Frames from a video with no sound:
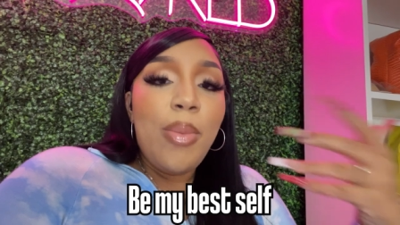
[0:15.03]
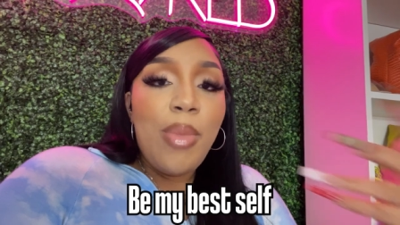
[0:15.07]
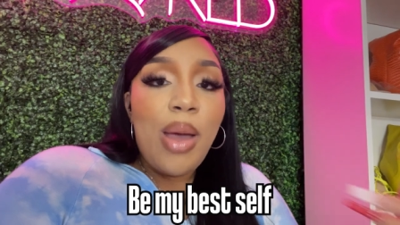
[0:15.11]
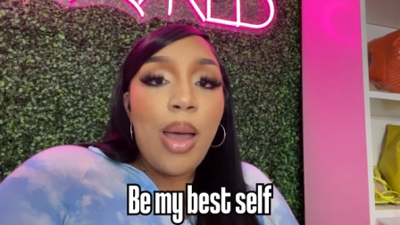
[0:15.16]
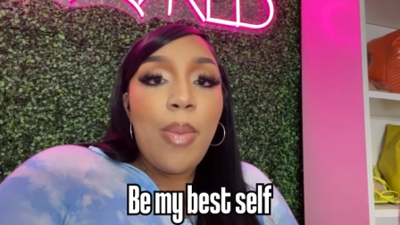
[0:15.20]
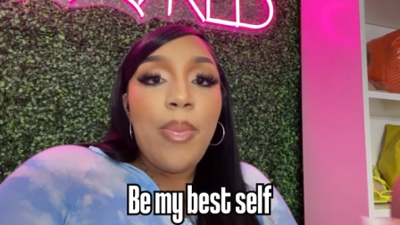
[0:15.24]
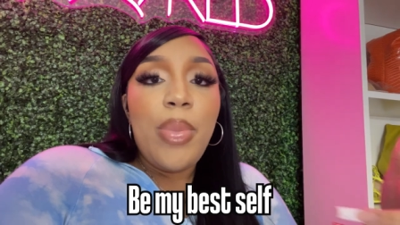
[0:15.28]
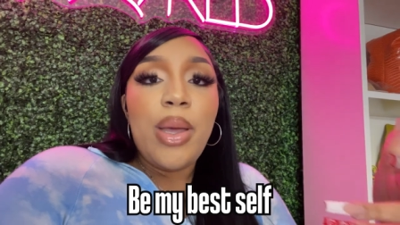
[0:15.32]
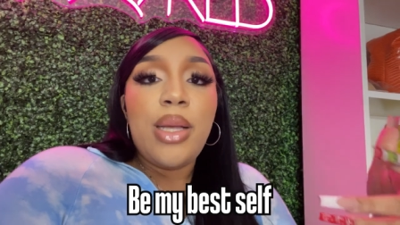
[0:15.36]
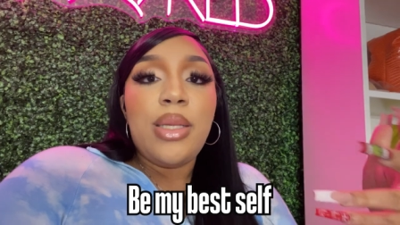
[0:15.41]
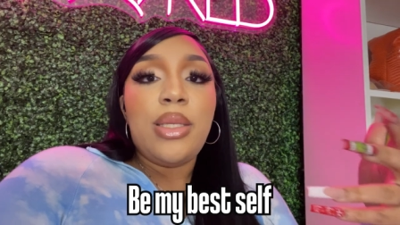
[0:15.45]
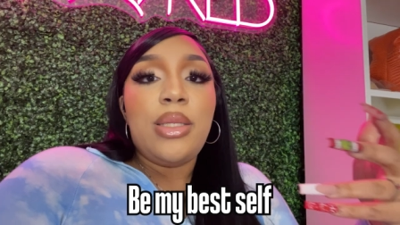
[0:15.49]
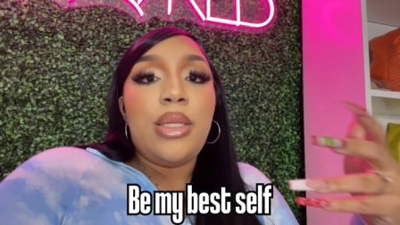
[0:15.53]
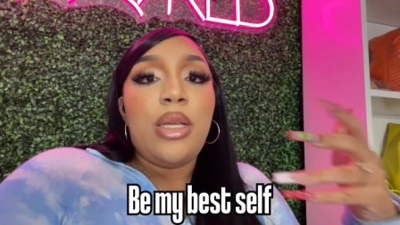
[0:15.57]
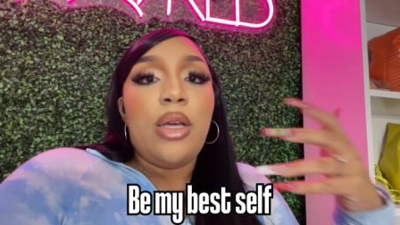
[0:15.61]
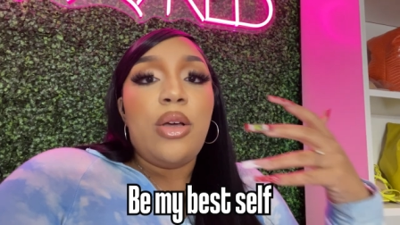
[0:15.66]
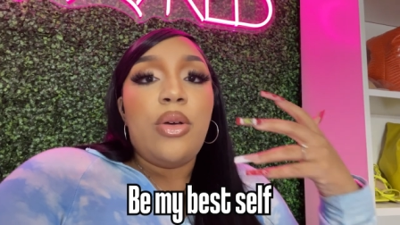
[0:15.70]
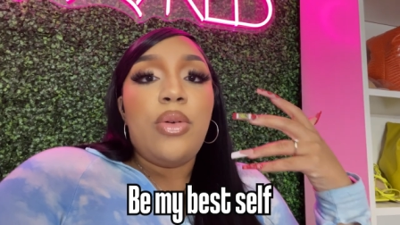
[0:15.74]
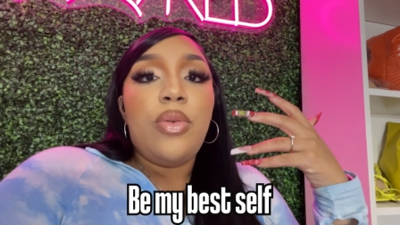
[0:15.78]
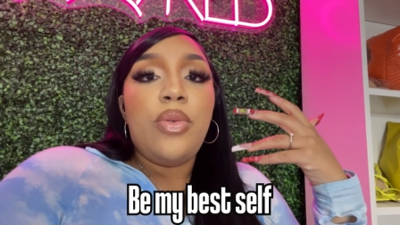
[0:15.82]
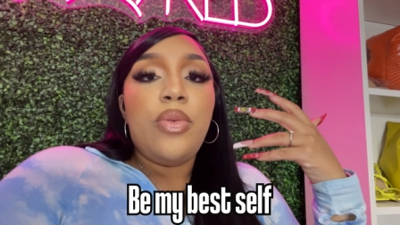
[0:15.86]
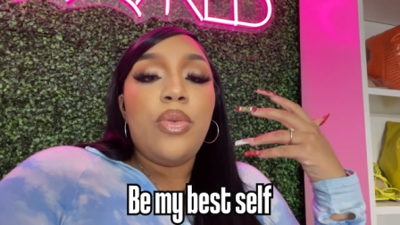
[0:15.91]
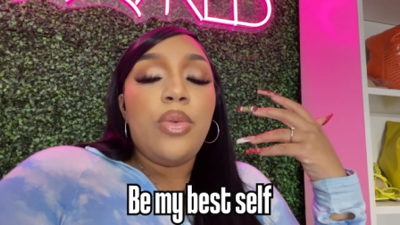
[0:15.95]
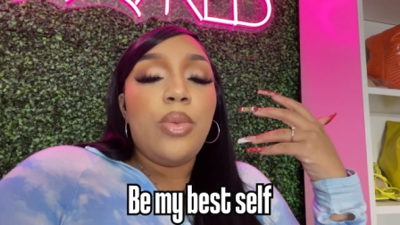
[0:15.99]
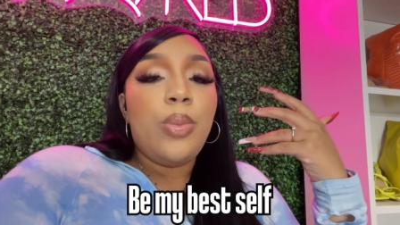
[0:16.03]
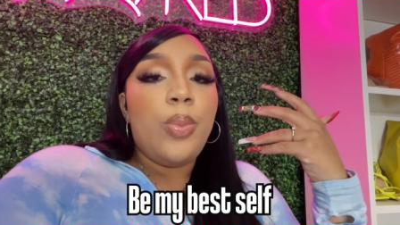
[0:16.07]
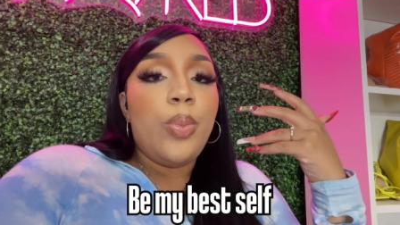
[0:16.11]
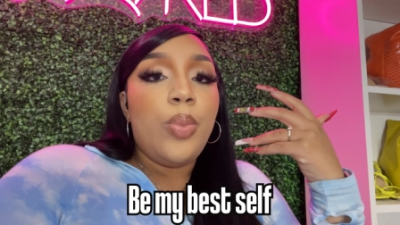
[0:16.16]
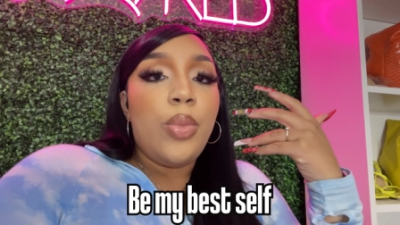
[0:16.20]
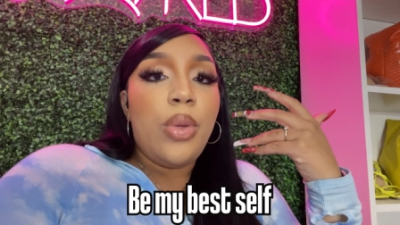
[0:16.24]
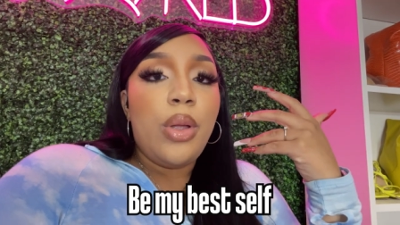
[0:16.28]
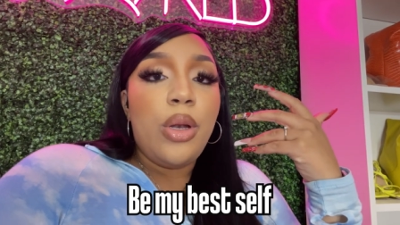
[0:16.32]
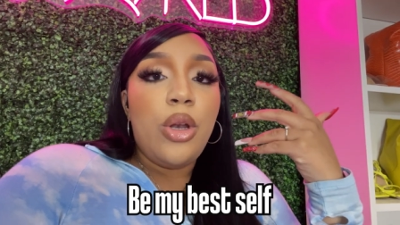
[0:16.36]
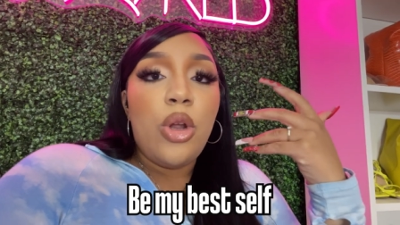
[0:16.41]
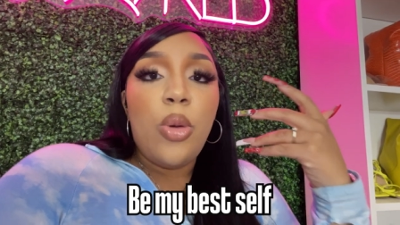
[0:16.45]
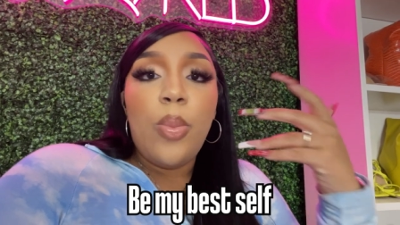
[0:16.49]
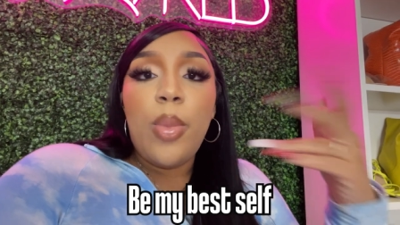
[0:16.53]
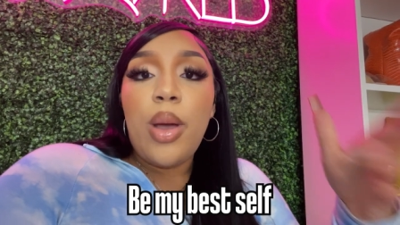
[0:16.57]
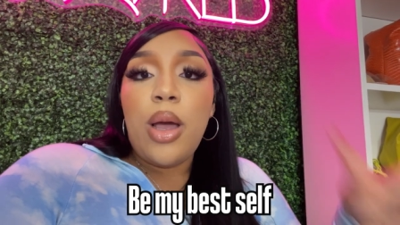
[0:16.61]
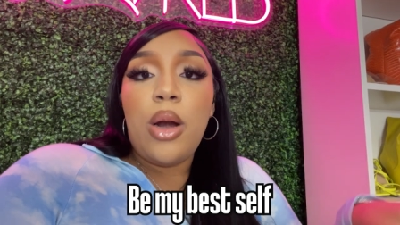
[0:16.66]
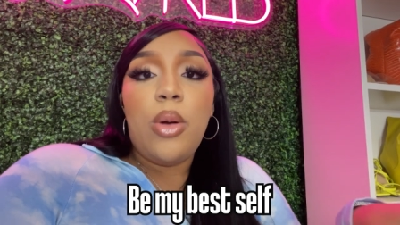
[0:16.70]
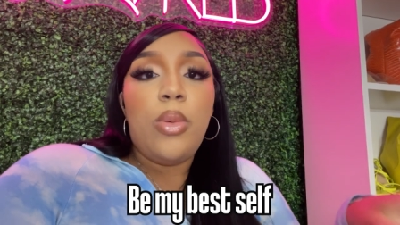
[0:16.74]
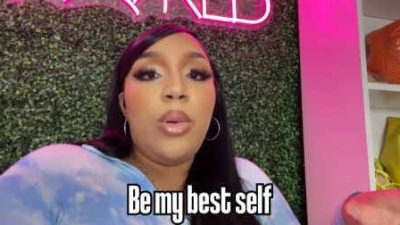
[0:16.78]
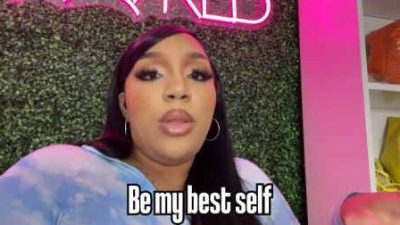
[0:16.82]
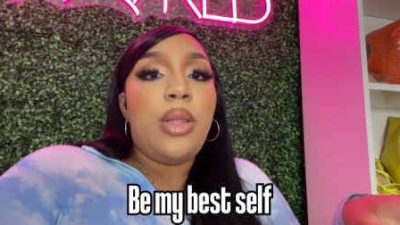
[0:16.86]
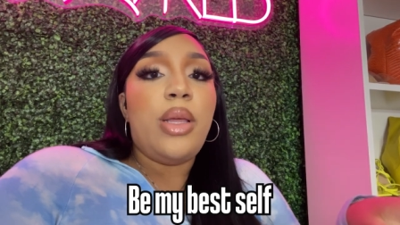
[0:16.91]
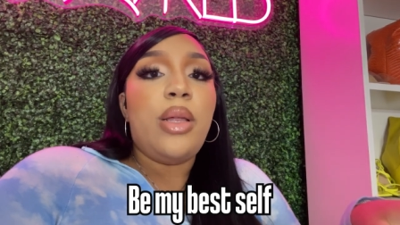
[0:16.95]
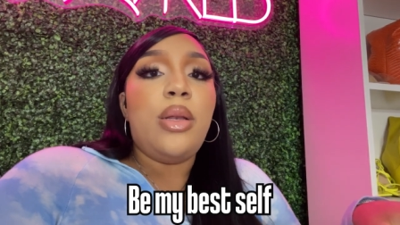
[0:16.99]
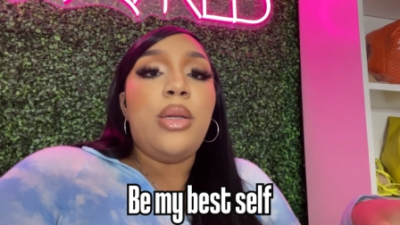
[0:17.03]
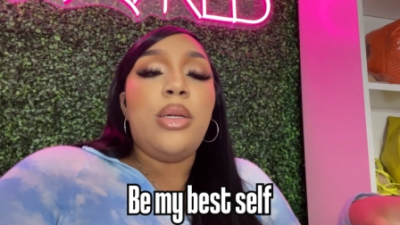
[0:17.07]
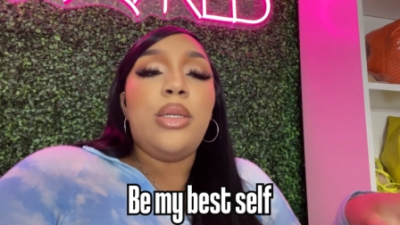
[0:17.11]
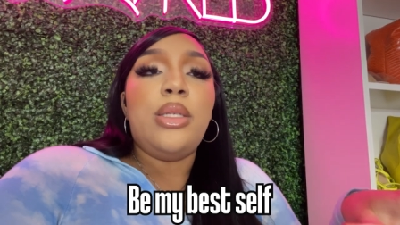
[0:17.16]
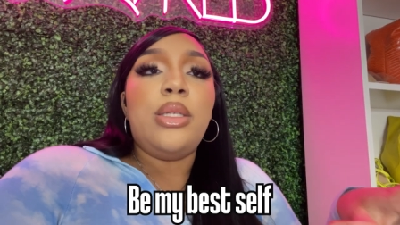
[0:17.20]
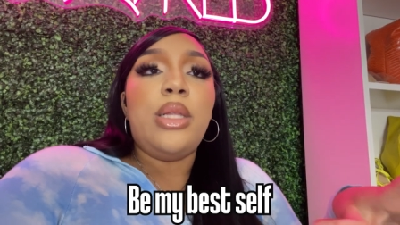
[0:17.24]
my best self, no matter what that looks